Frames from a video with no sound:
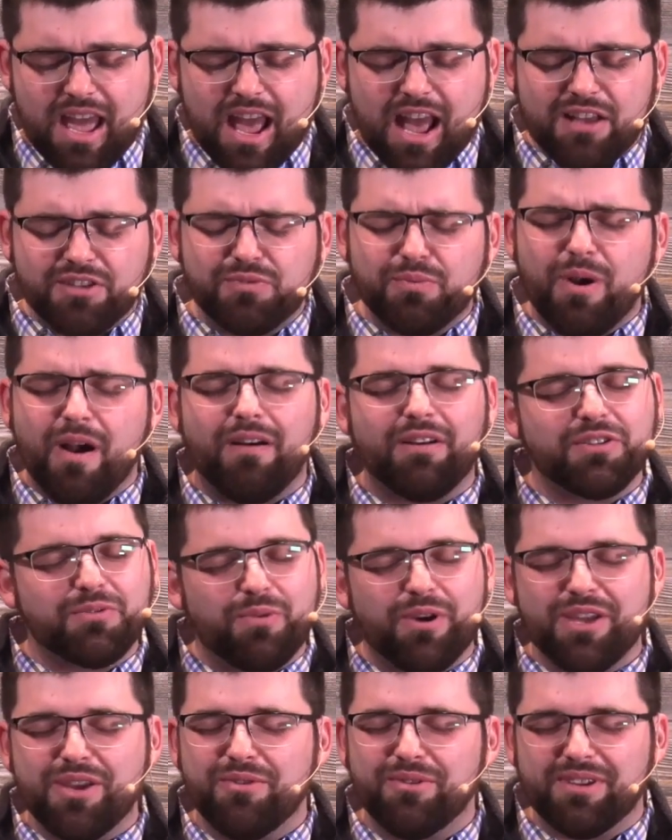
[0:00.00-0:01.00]
as well as
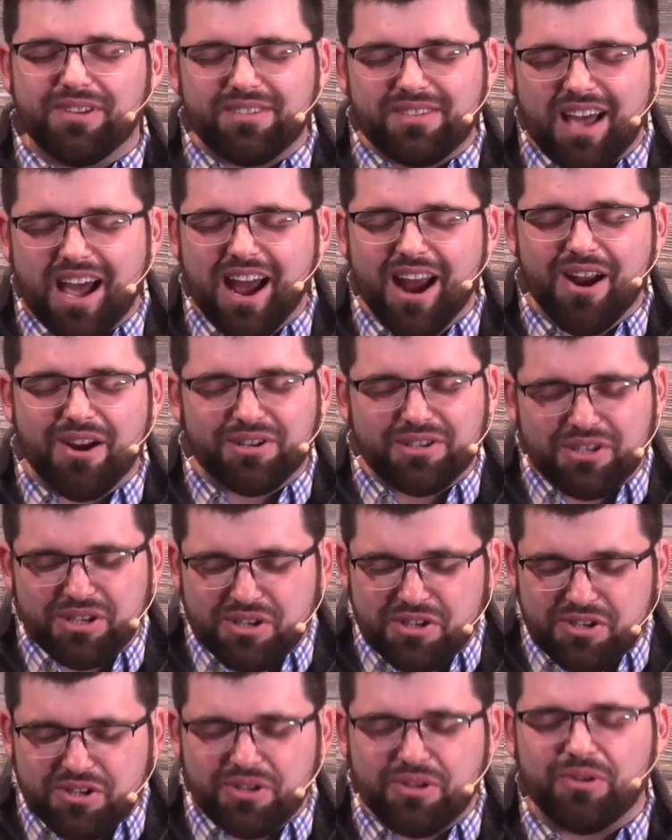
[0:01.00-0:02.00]
what you desire to
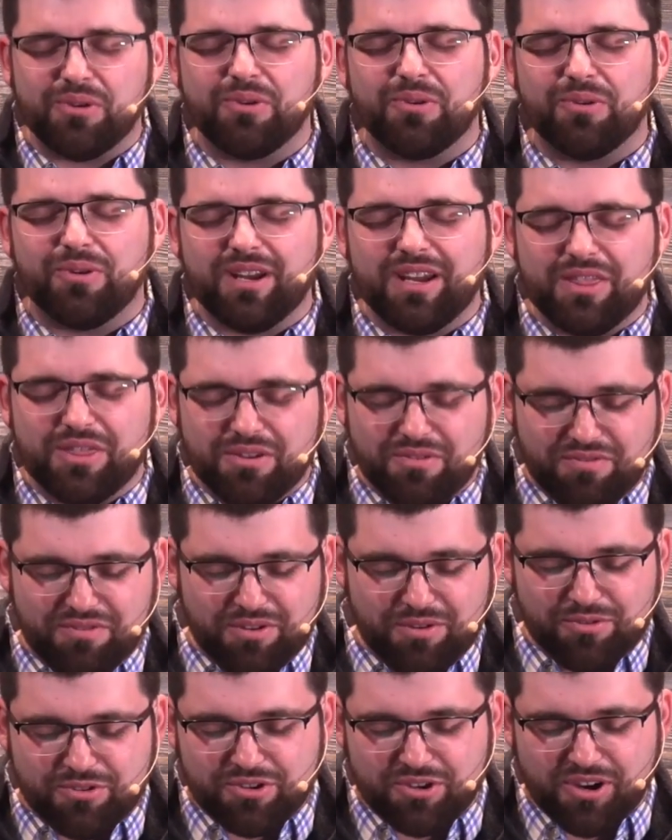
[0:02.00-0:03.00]
do in the
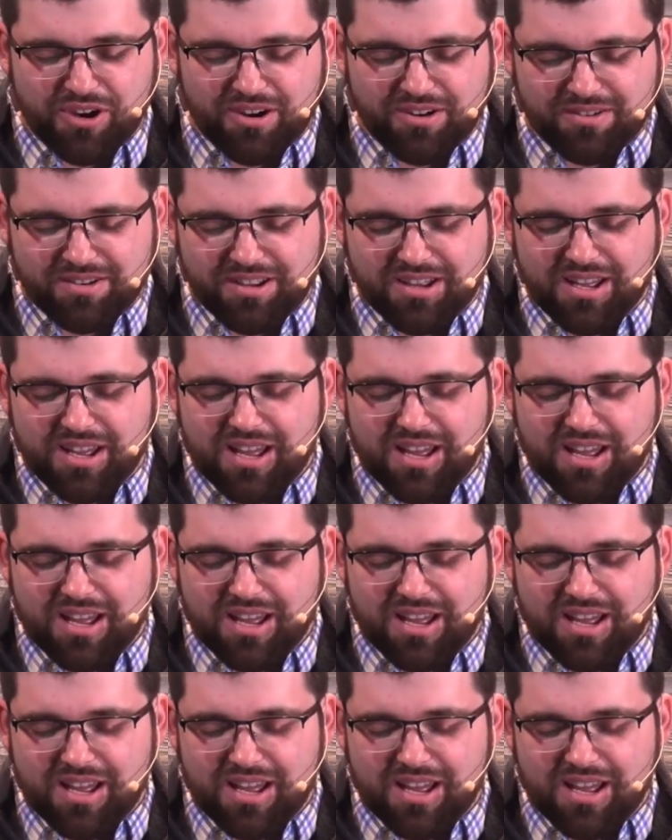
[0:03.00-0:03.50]
future.